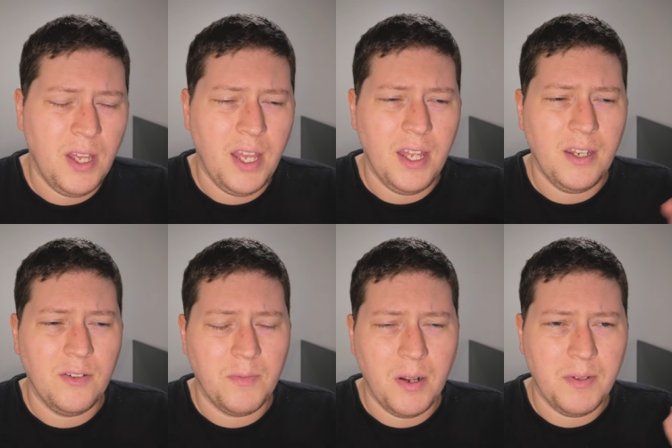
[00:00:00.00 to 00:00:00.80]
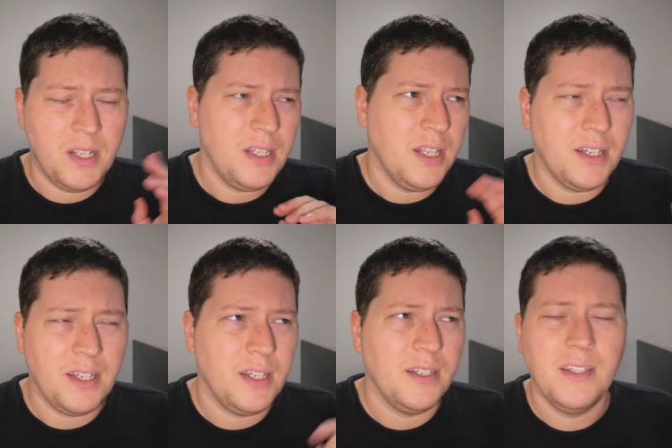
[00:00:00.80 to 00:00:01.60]
and you'll probably need like
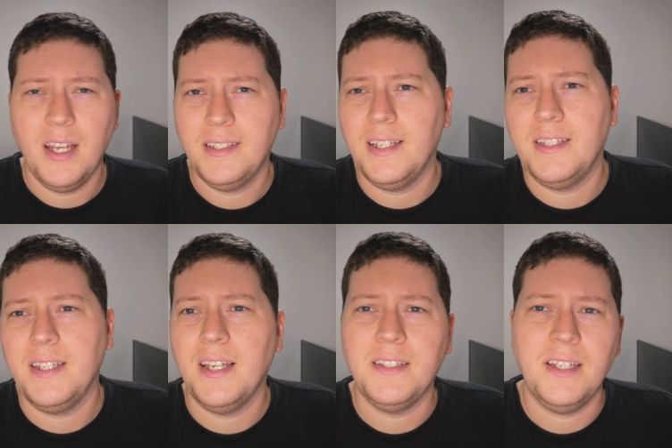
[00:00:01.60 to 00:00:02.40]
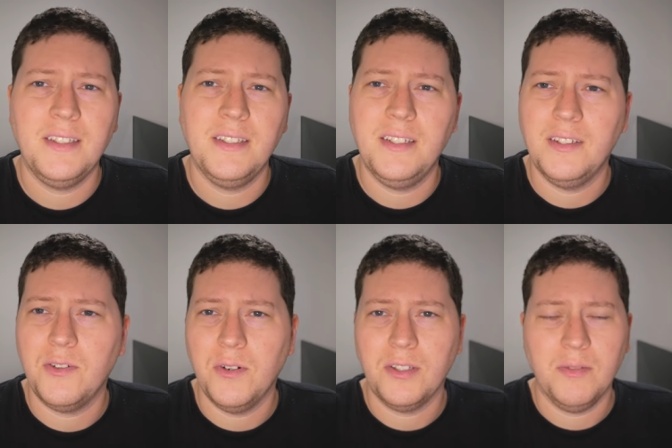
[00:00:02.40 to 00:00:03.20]
a S A T, A C T
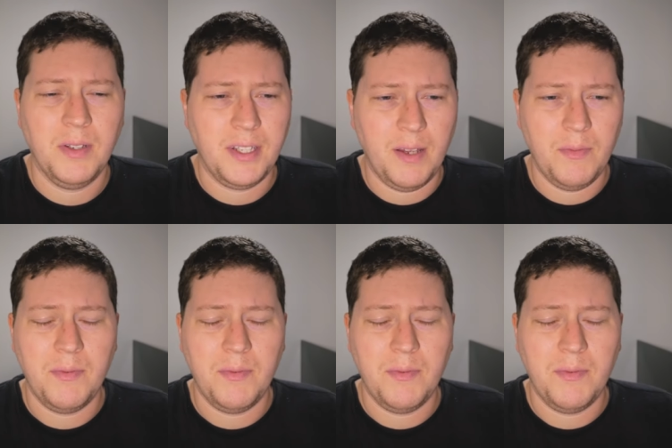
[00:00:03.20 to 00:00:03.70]
score or something like that.